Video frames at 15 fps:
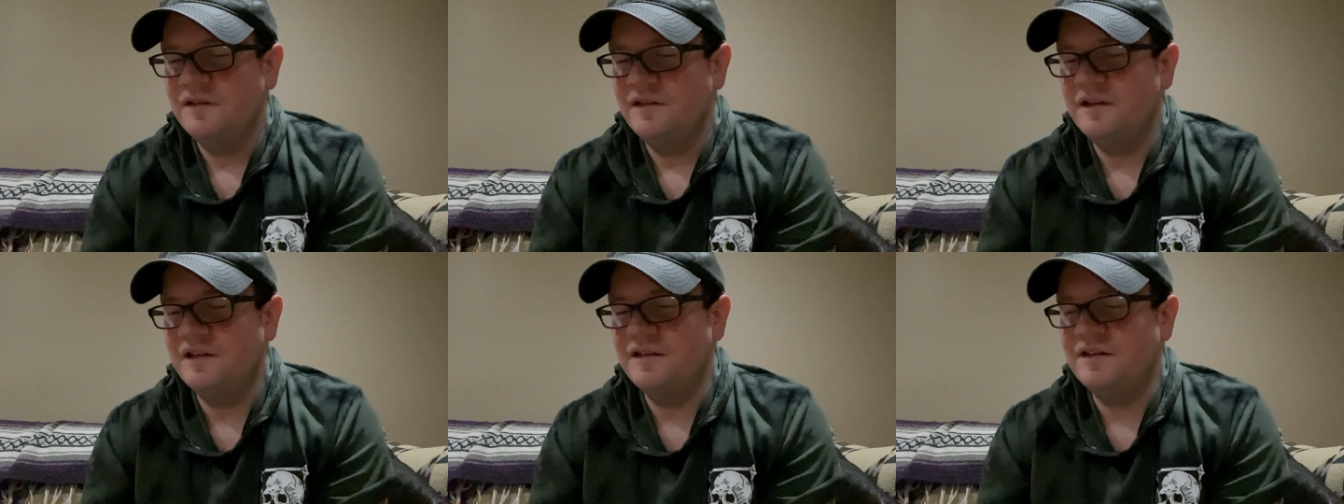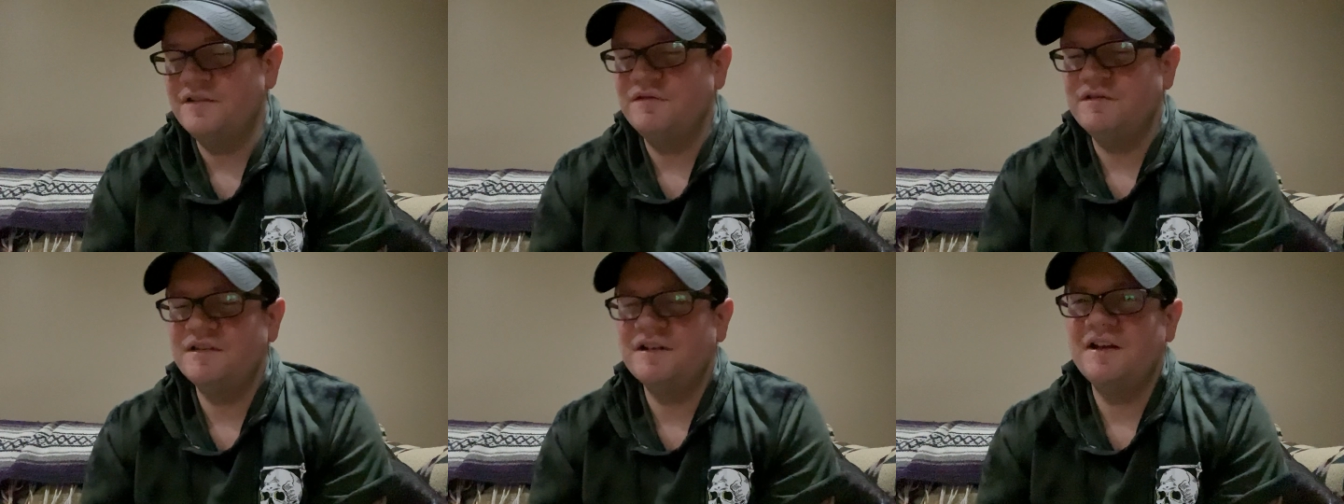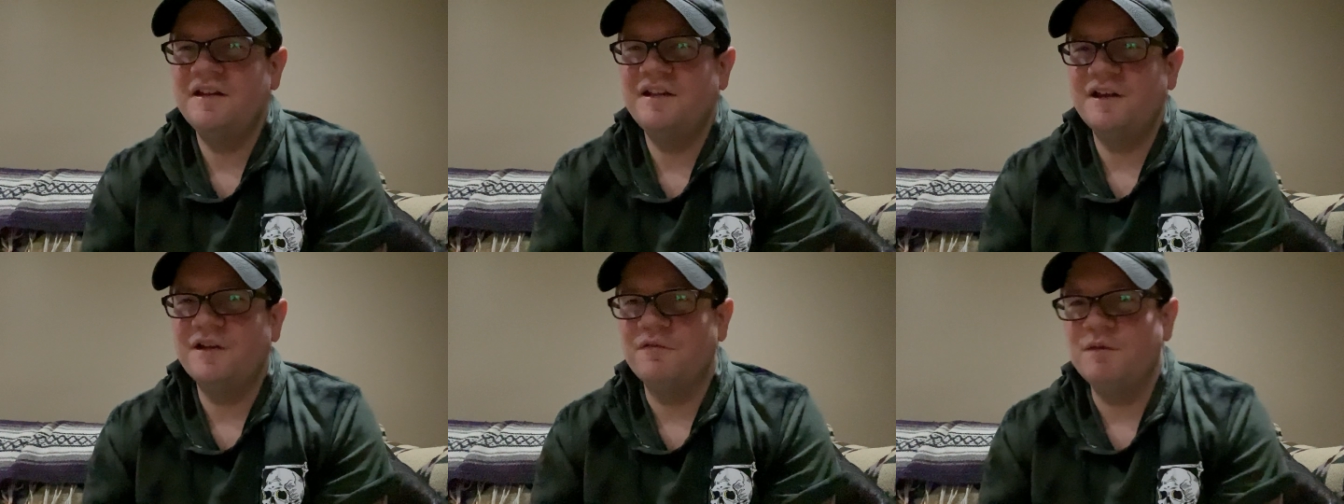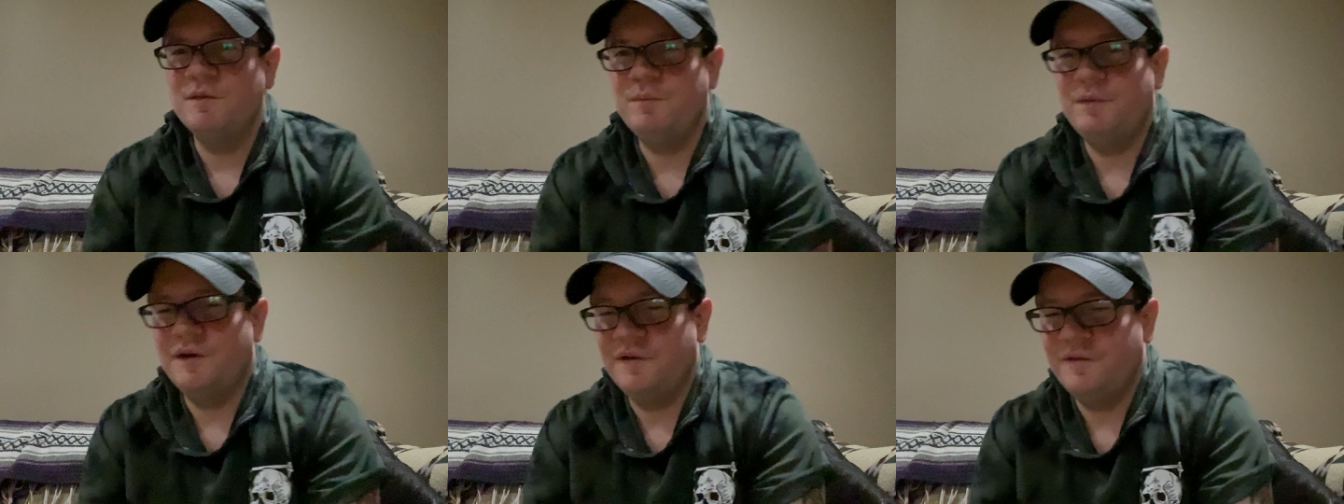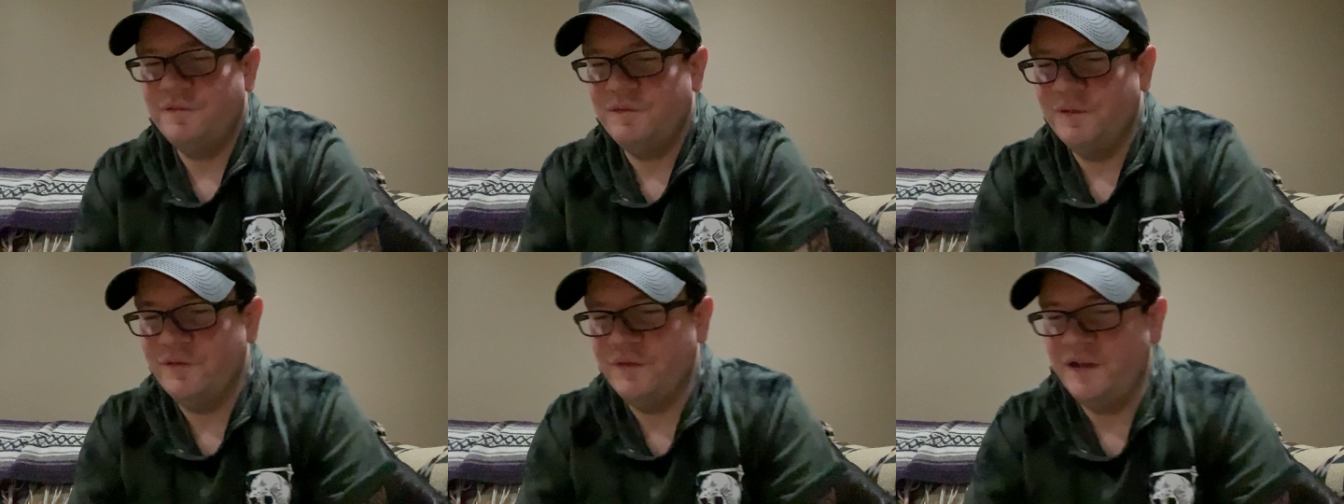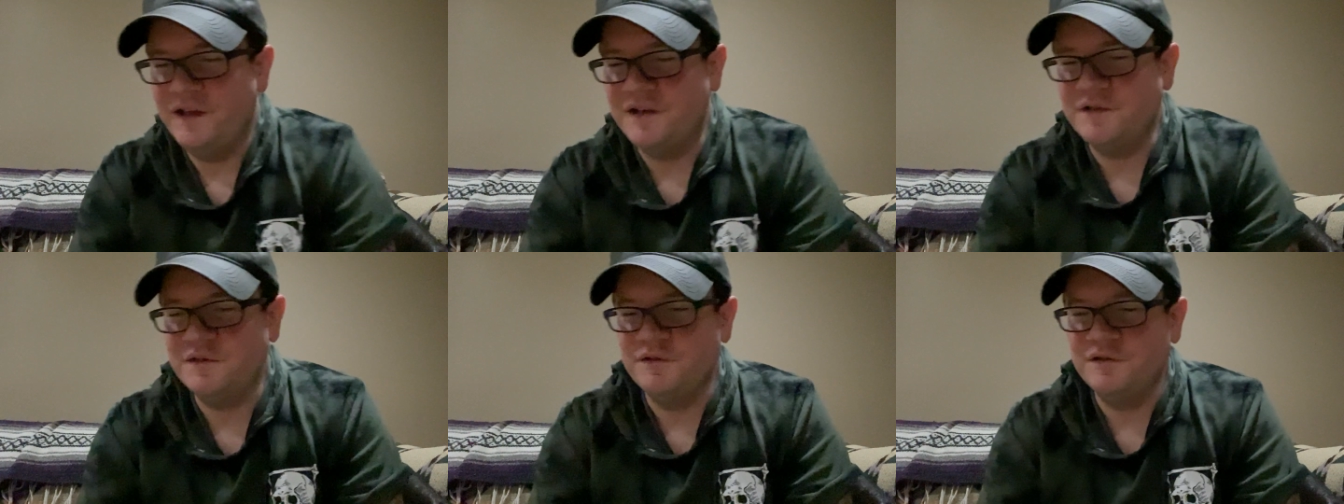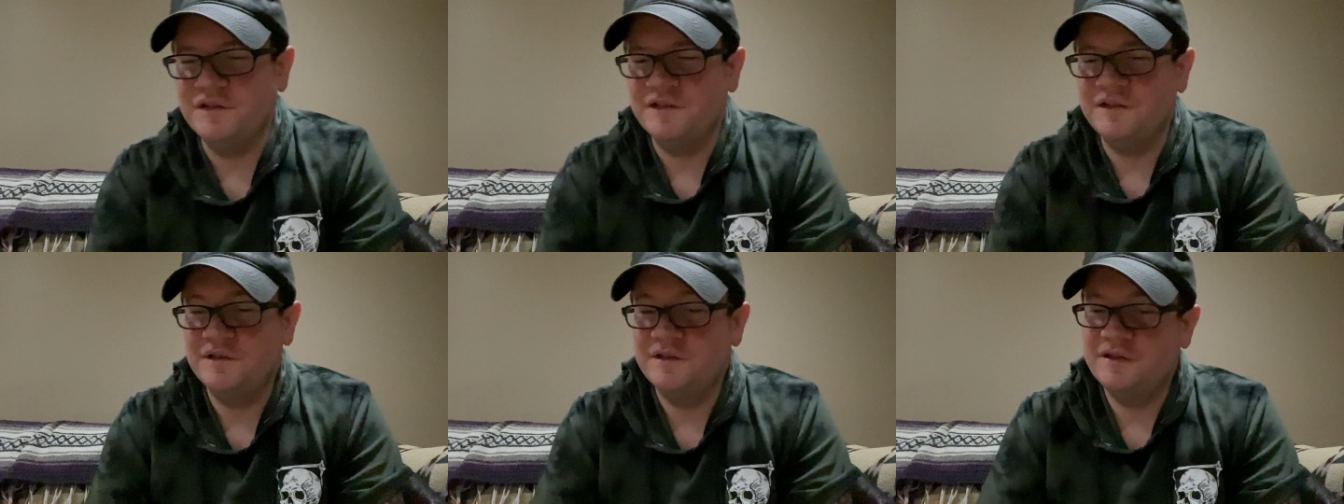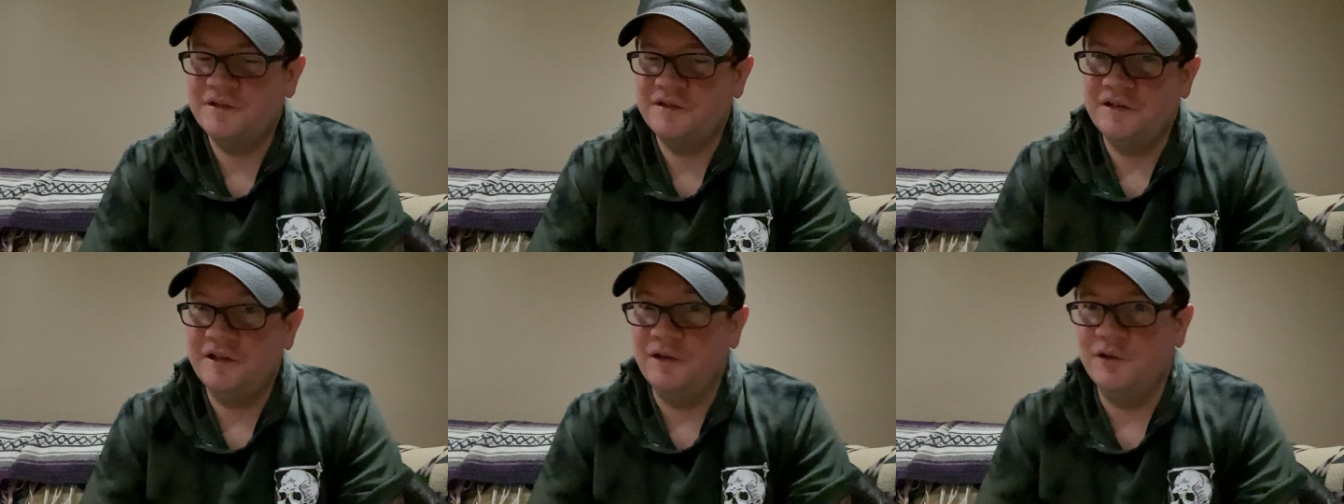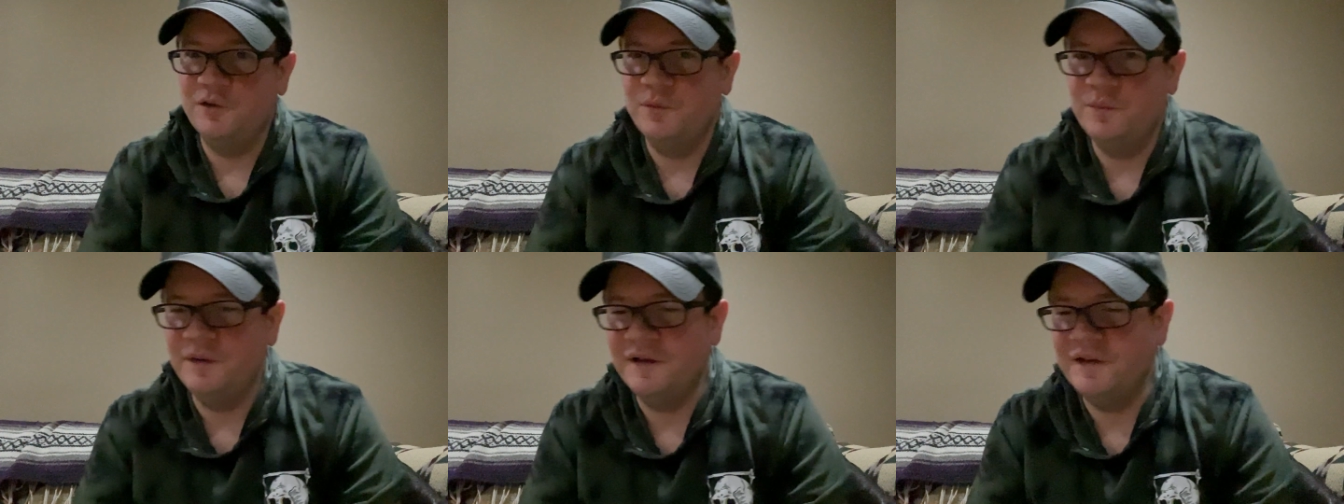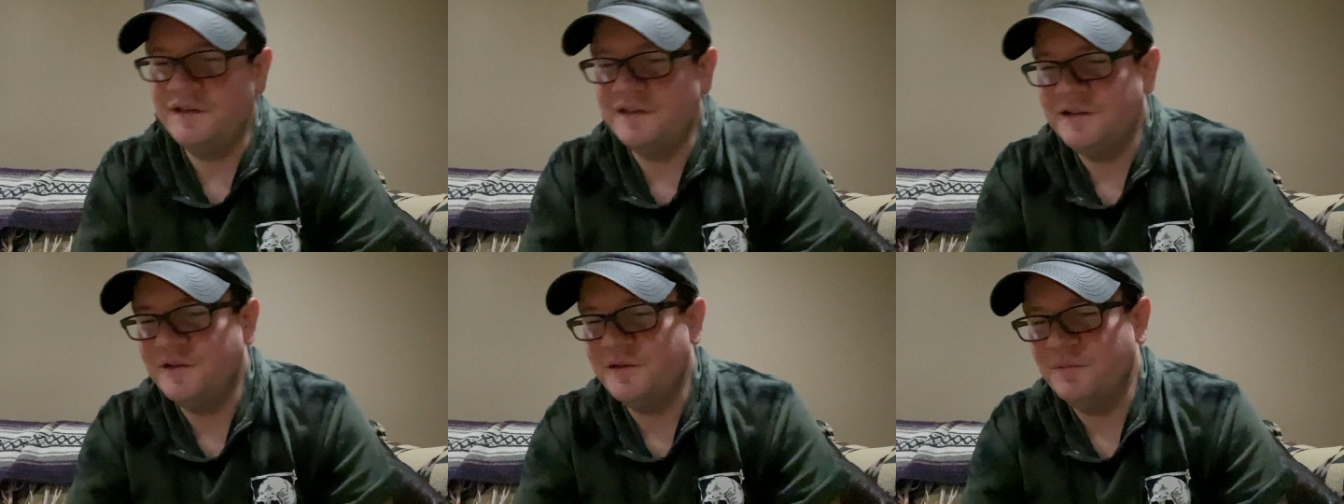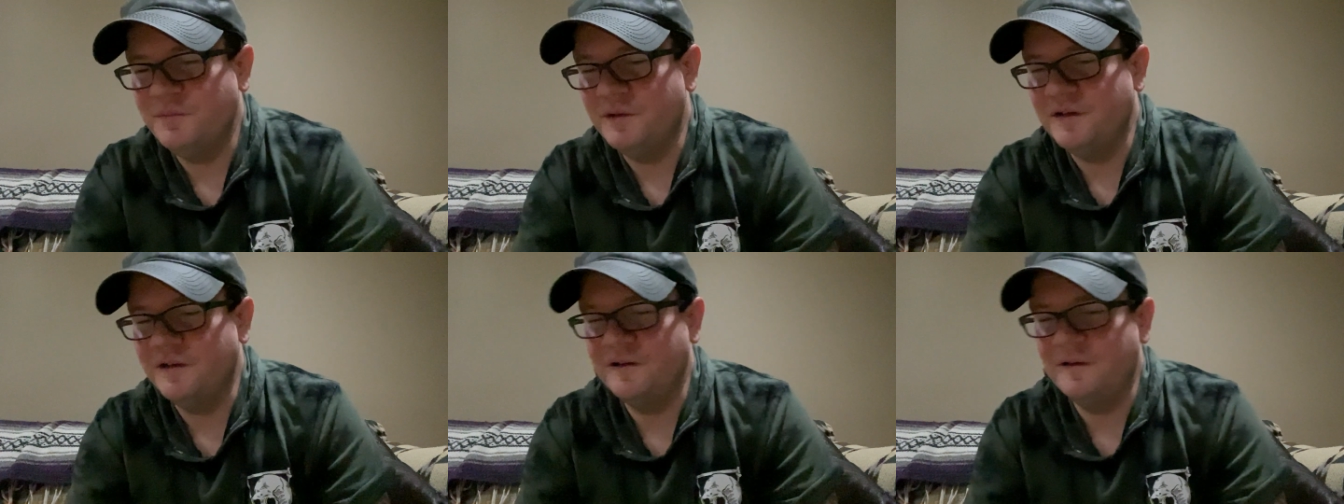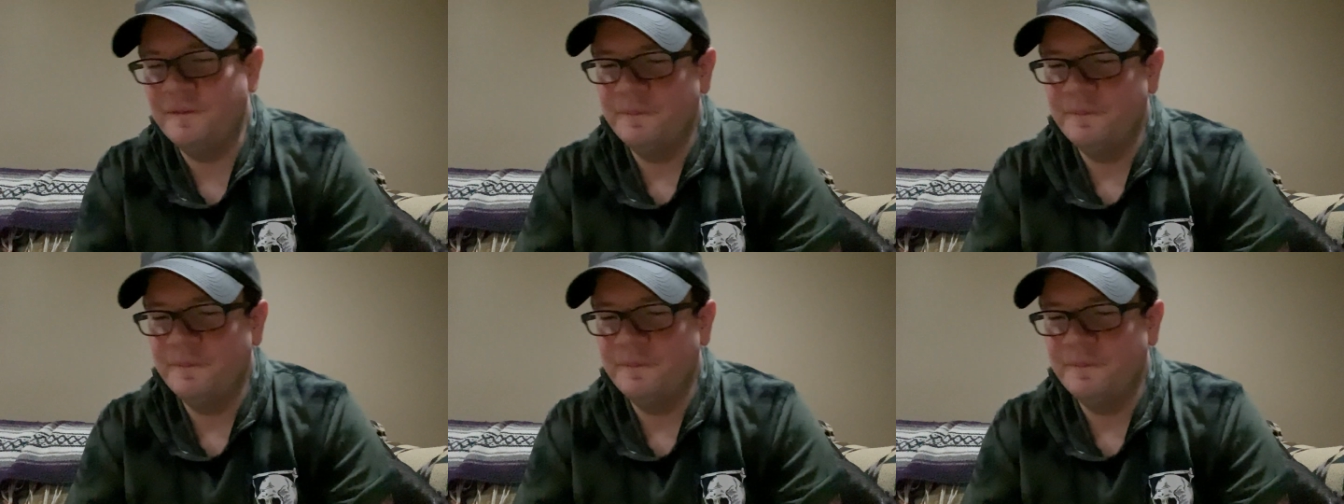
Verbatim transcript: it, it, was kind of like a ripoff of The Exorcist a little bit, but